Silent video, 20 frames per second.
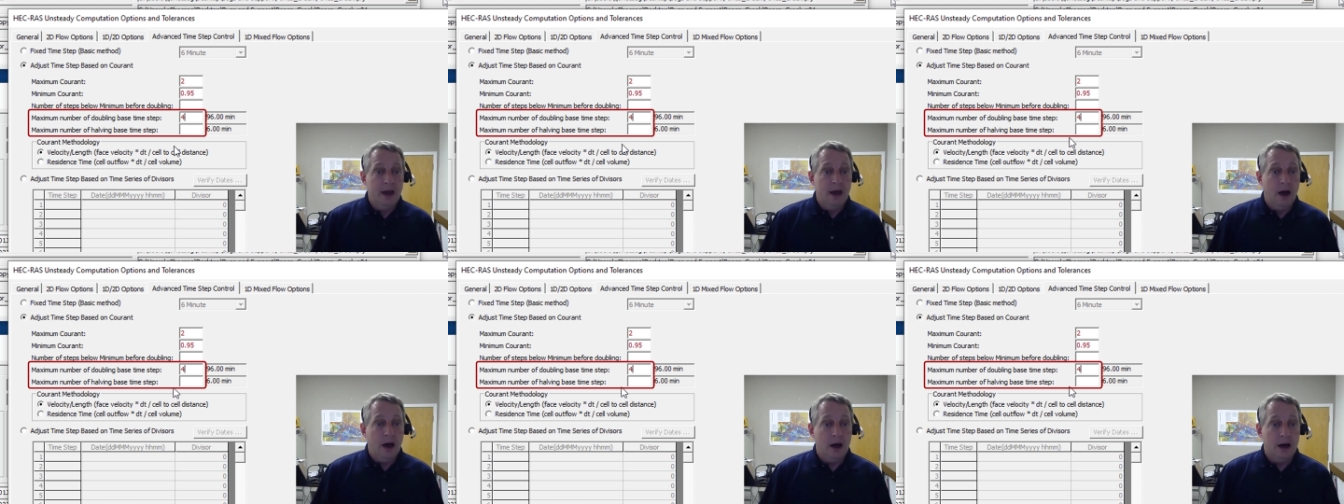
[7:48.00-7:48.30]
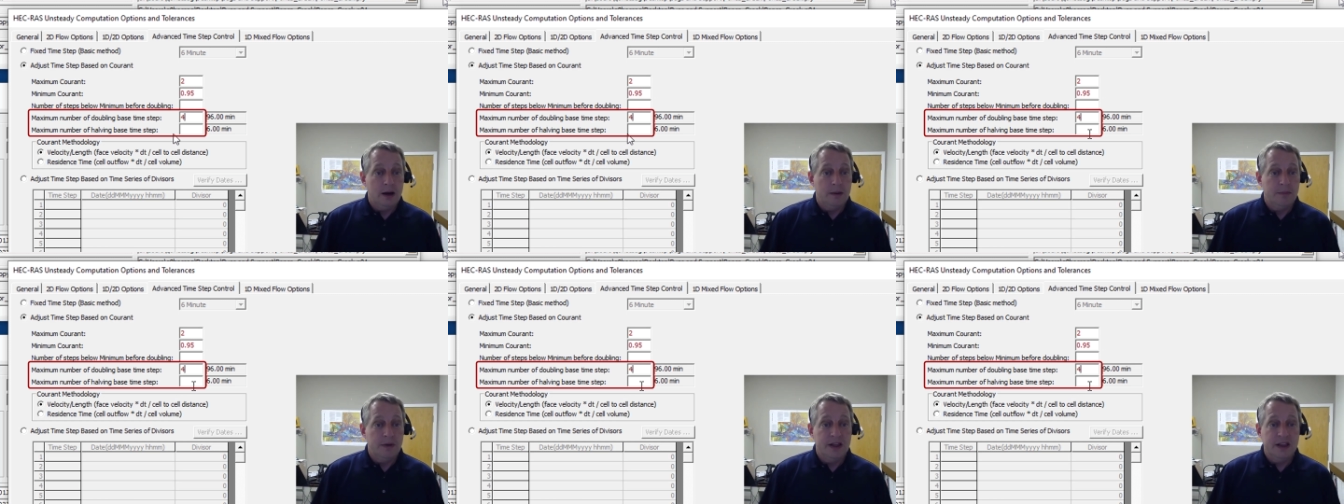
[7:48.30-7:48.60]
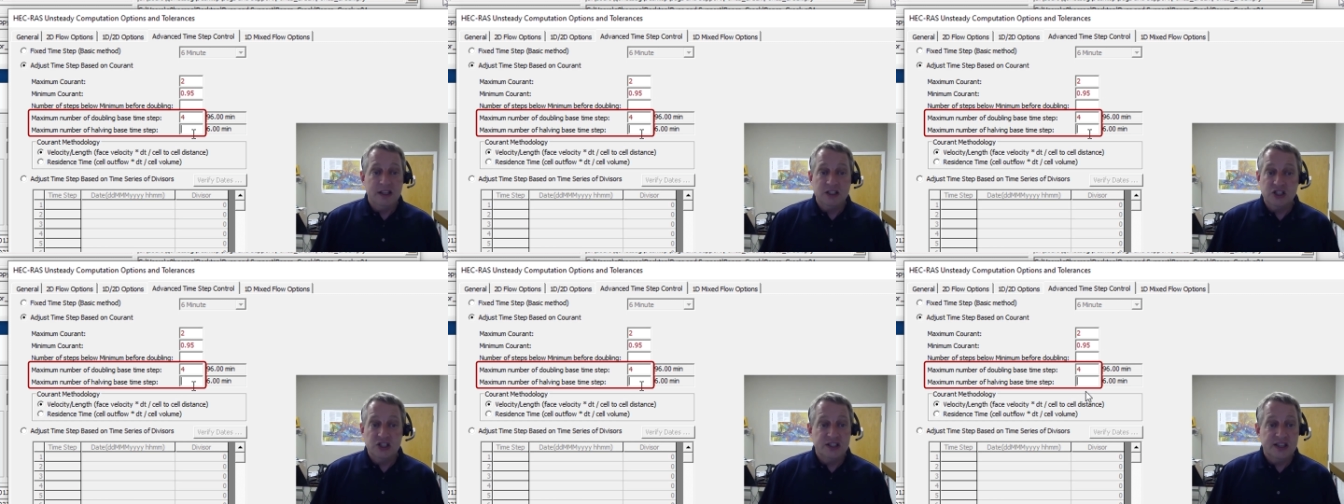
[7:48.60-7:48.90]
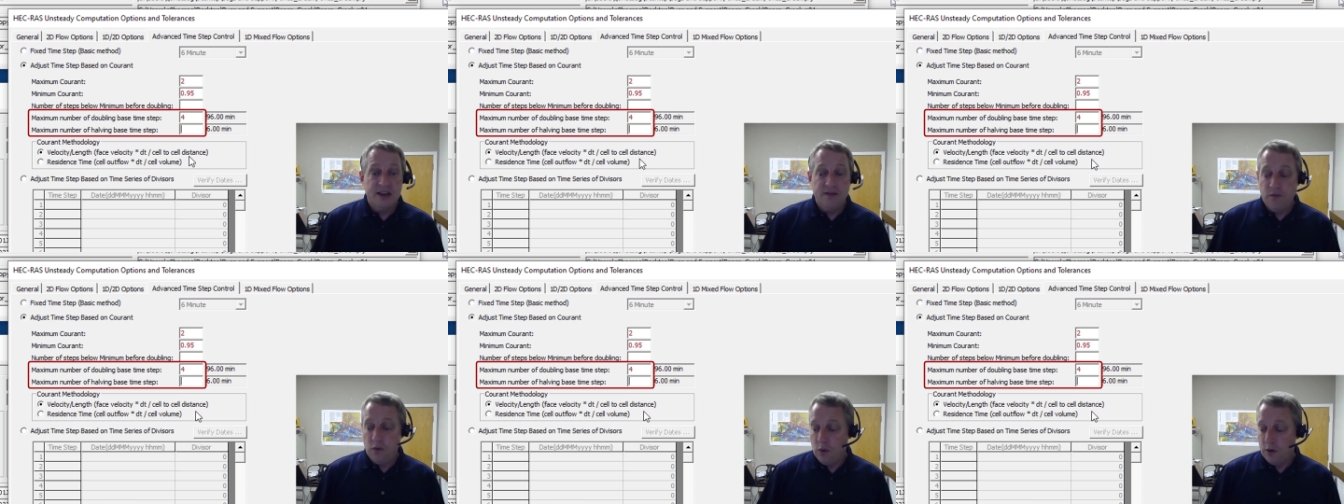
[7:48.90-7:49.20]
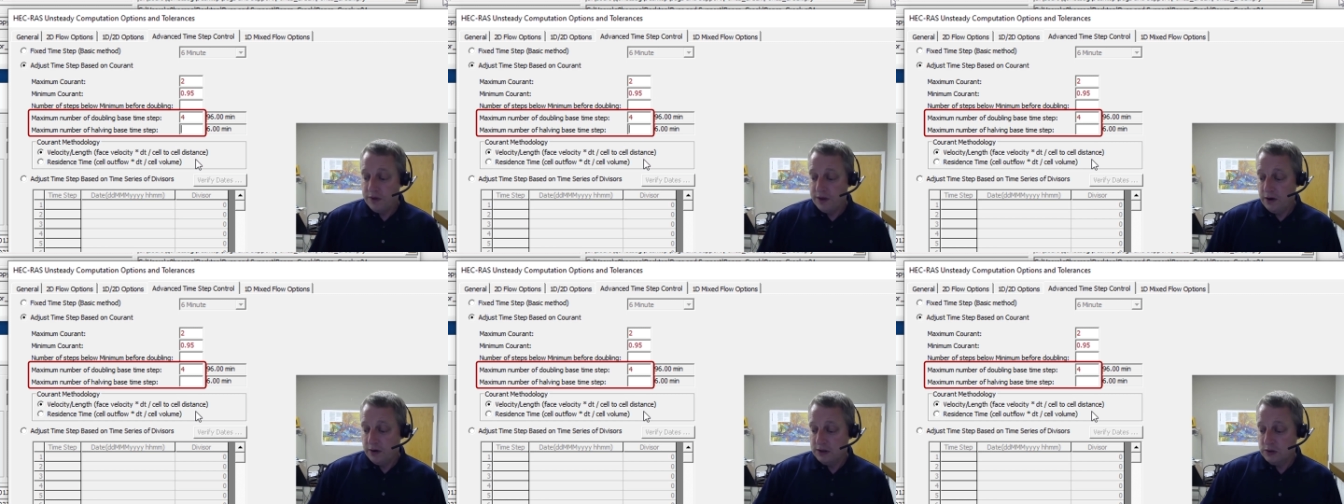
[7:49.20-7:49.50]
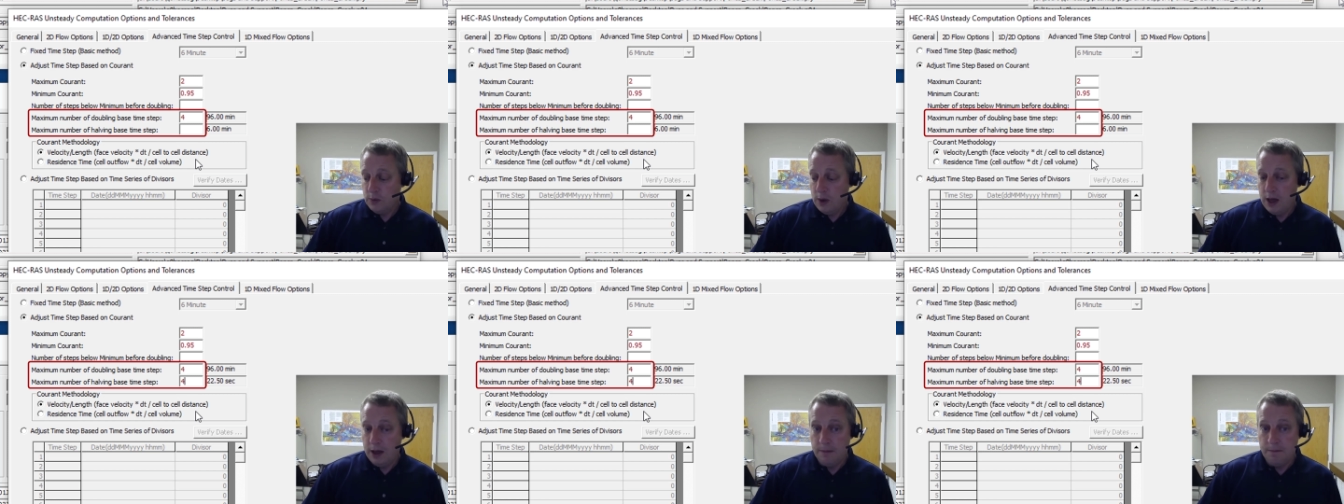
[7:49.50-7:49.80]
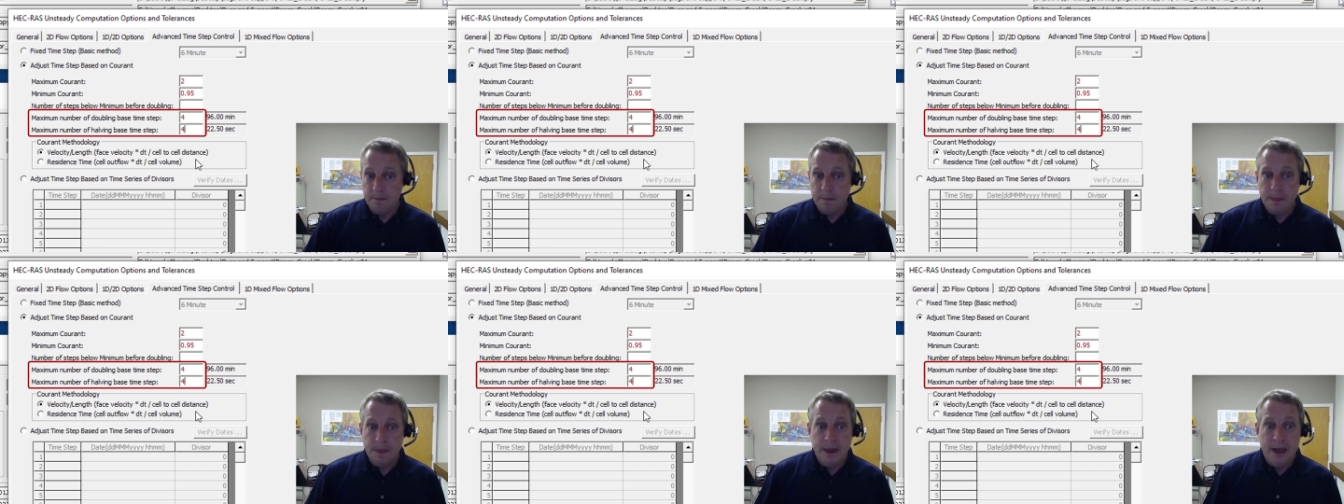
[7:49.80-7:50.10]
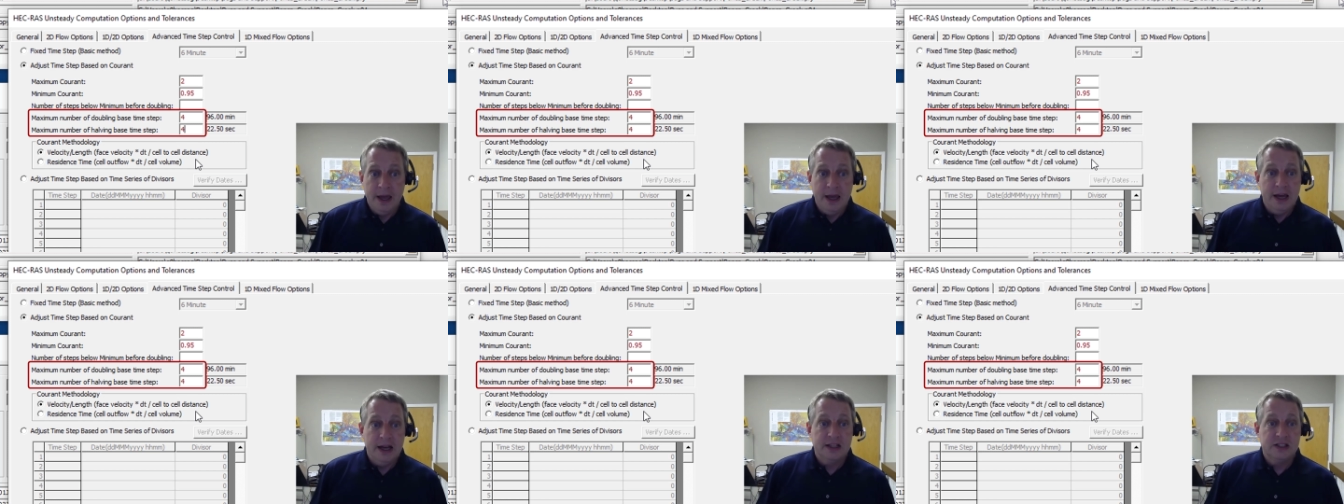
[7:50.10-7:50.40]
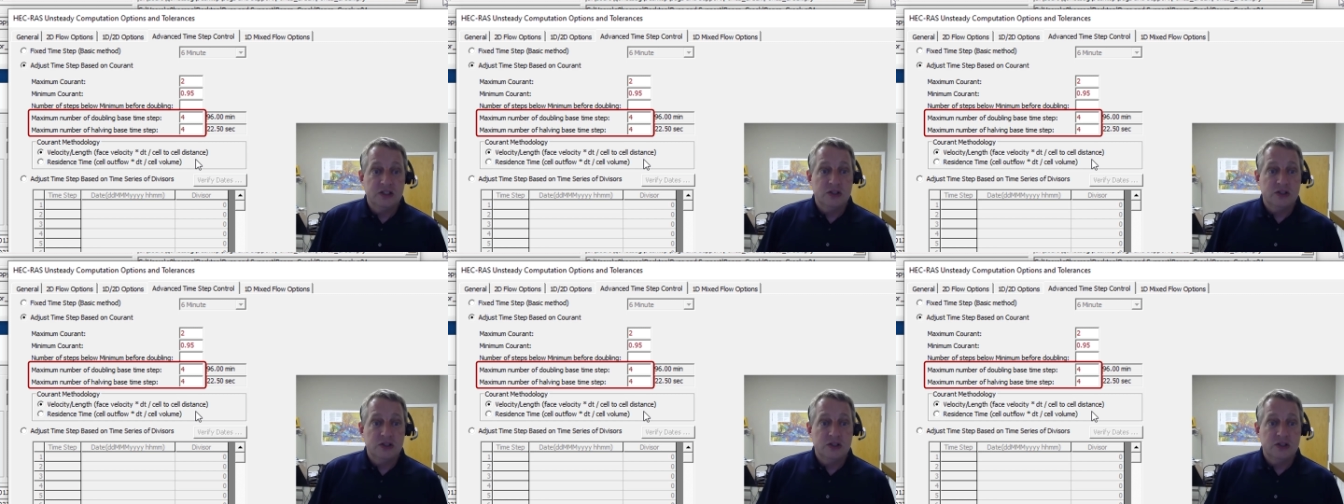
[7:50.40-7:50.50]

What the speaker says: And let's just say 4 there as well. And